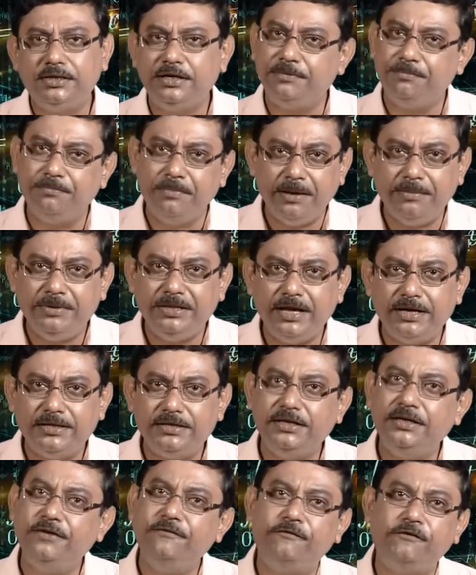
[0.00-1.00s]
It may be that
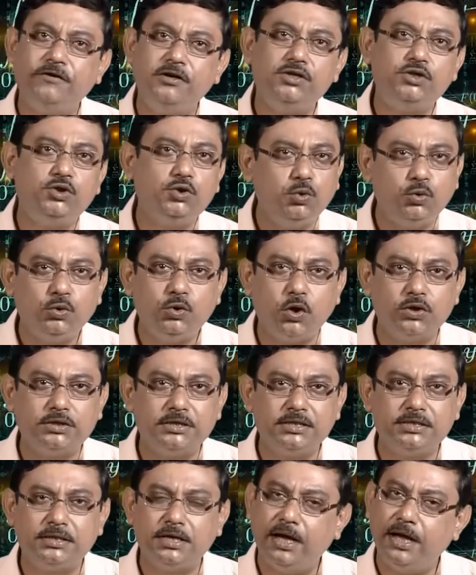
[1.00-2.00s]
in first two
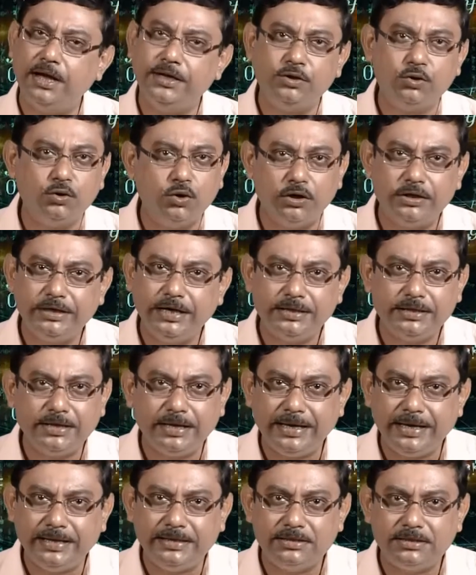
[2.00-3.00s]
tosses I do not get a
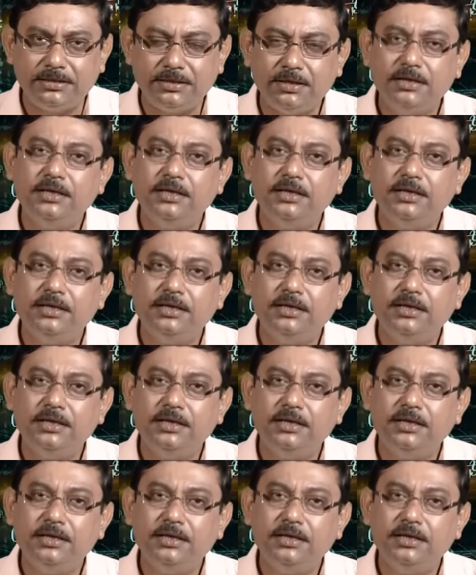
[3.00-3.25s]
head,